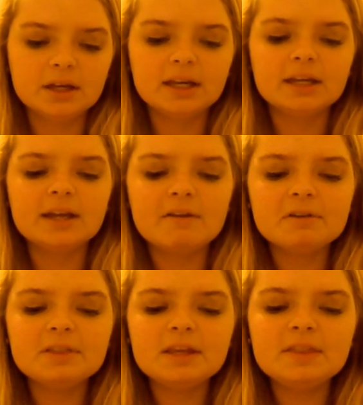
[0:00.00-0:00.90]
In
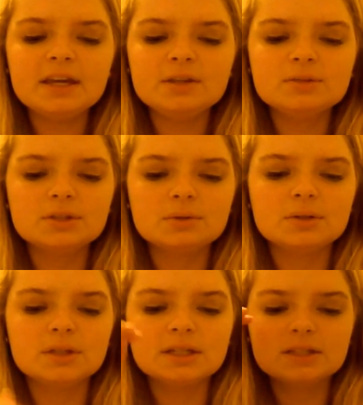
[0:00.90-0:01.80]
everything that you do,
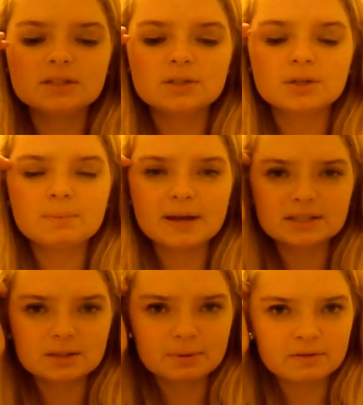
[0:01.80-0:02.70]
you need to do your
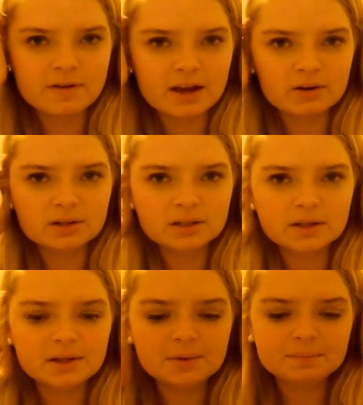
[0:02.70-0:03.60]
best to prevail.
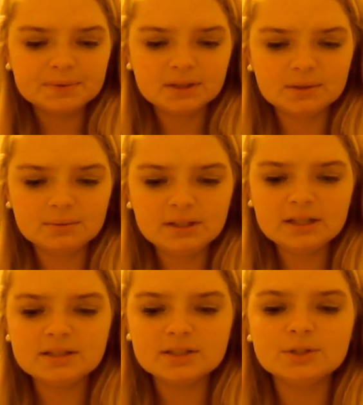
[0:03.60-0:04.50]
You
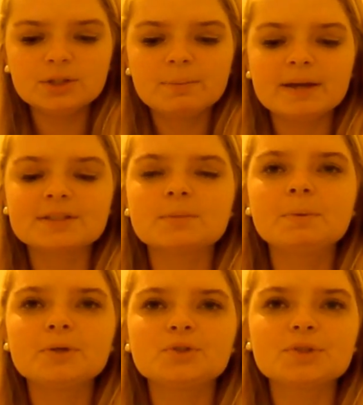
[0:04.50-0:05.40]
need to do your best to
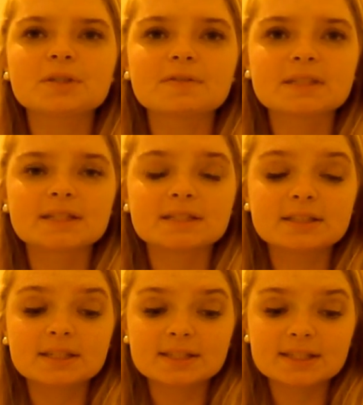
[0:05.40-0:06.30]
push yourself
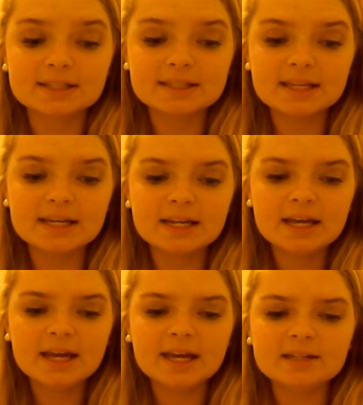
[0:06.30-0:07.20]
to succeed
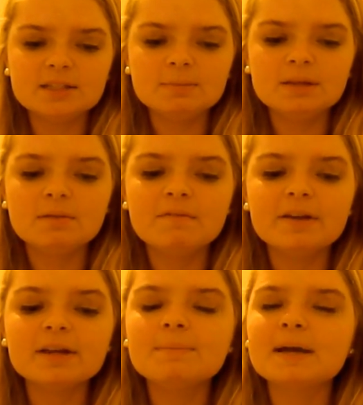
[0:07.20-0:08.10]
and to be the
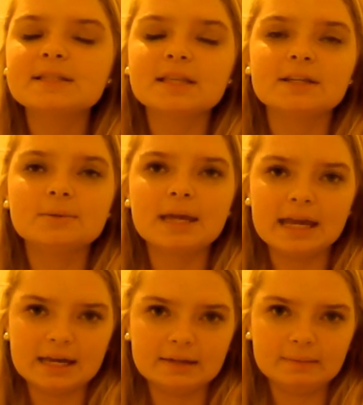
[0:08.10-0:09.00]
very best that you
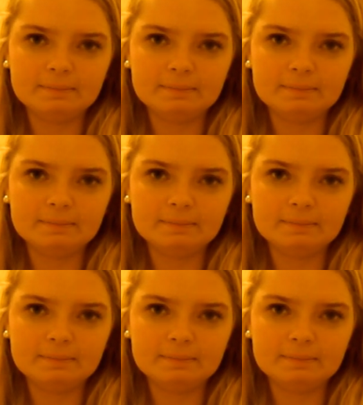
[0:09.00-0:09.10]
can.